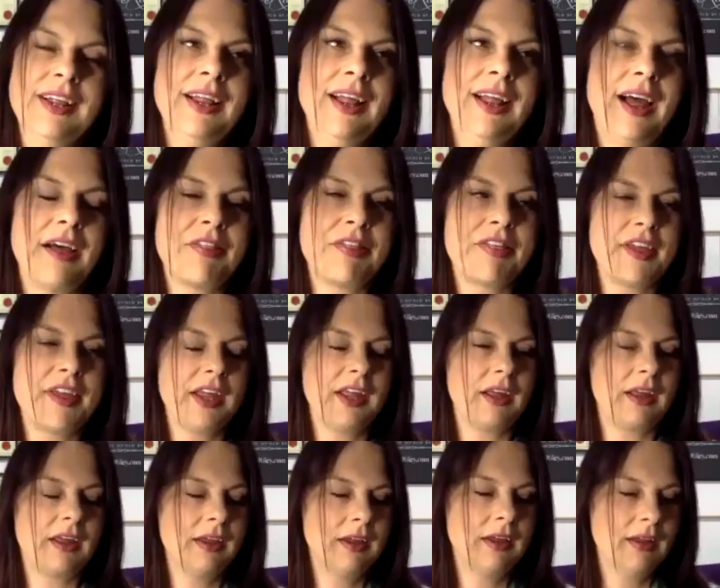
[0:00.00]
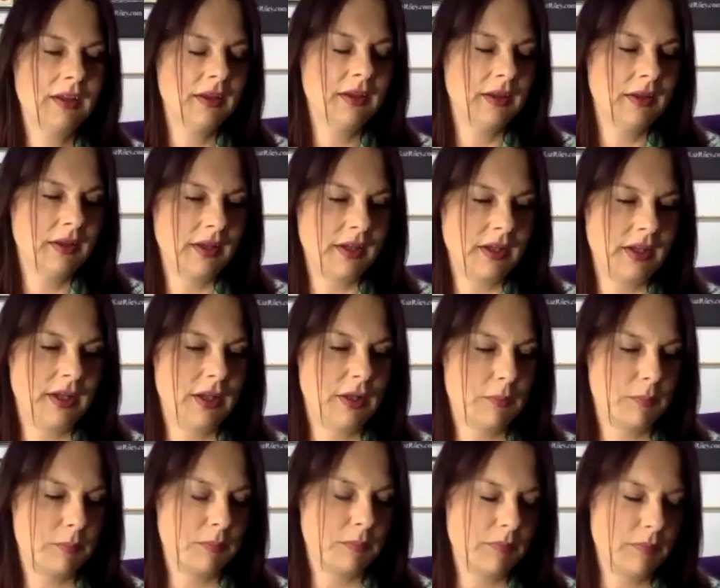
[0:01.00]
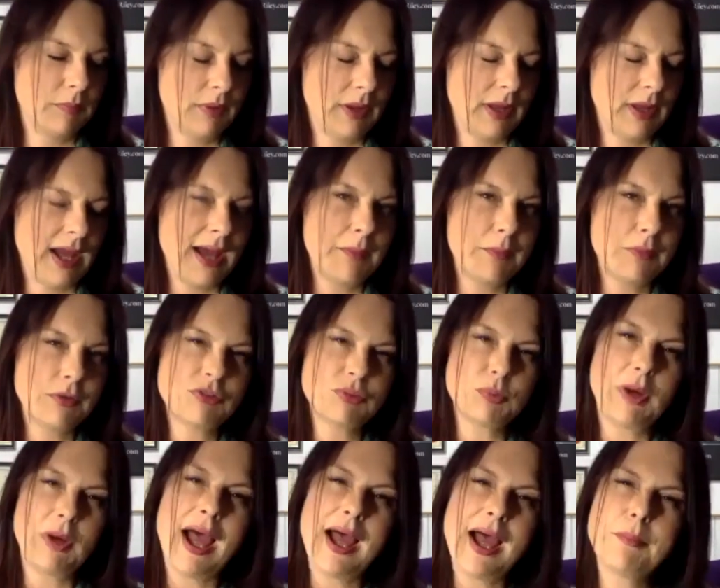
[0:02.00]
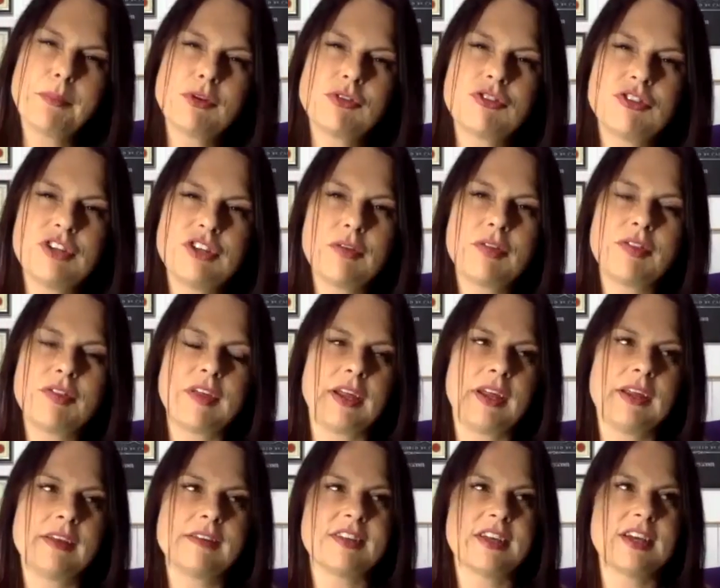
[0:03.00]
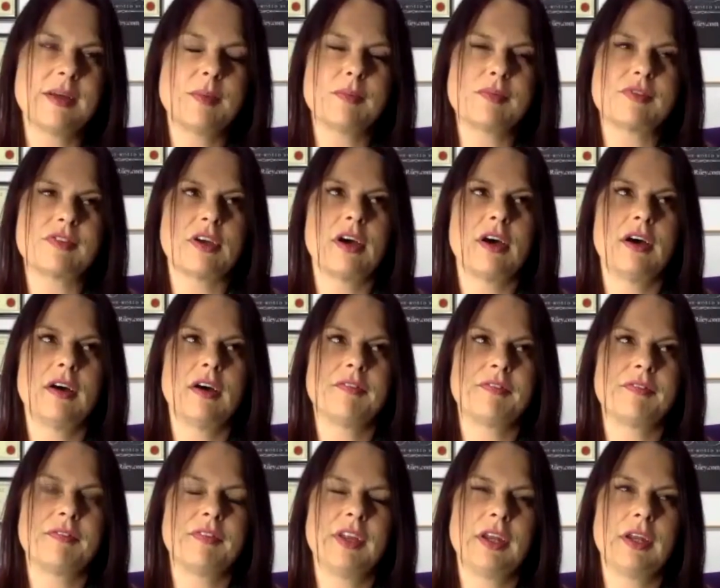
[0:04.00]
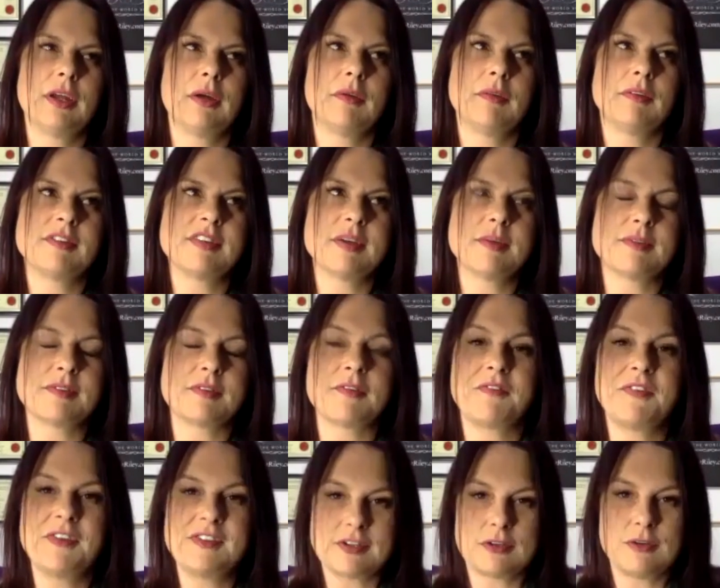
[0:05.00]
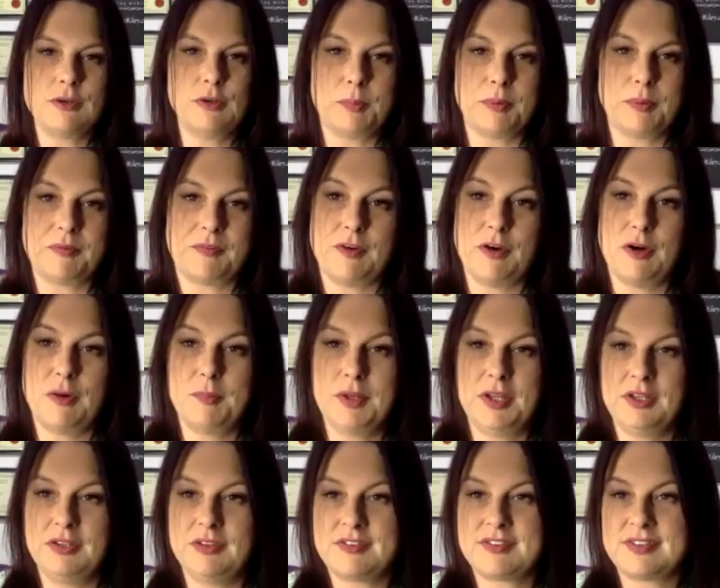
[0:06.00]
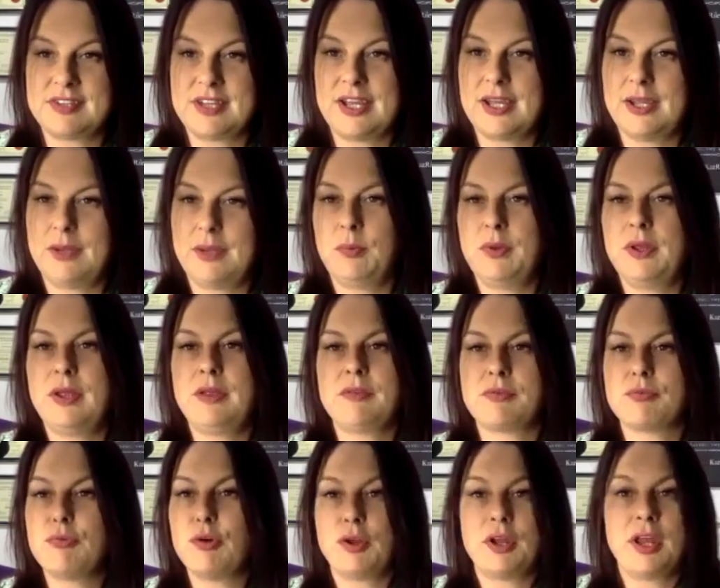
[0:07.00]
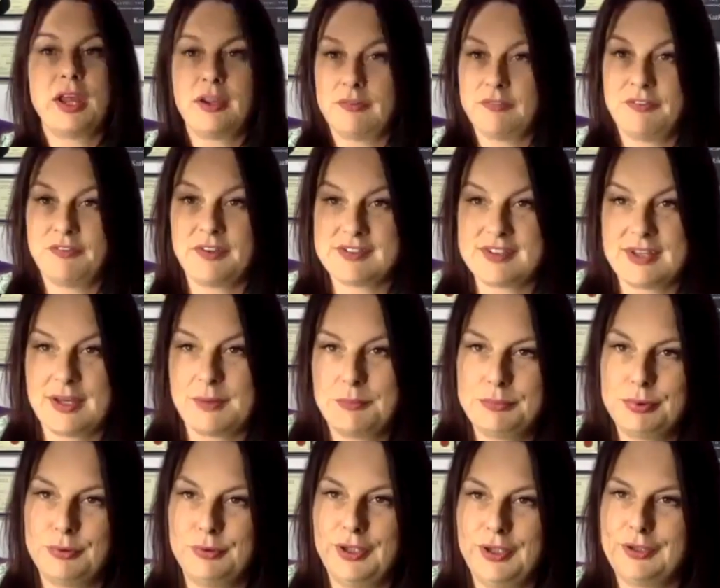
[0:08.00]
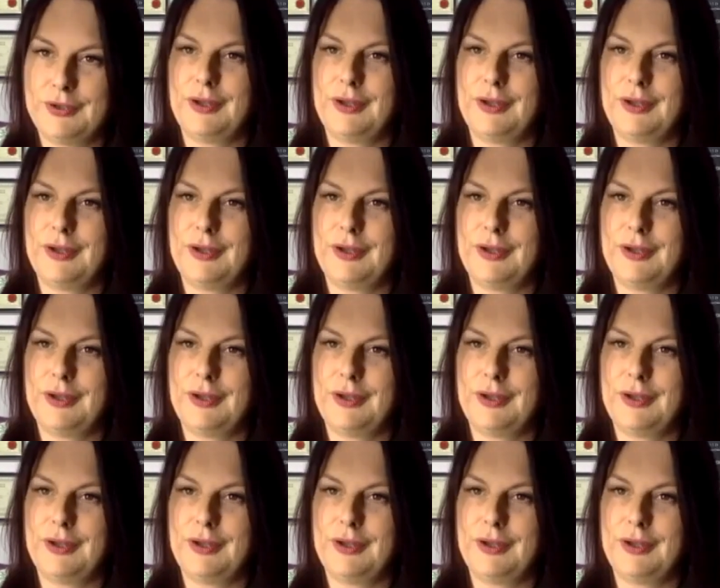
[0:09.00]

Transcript: I think, you know, how much do you think in terms of, in terms of physical performance, say with running, for example?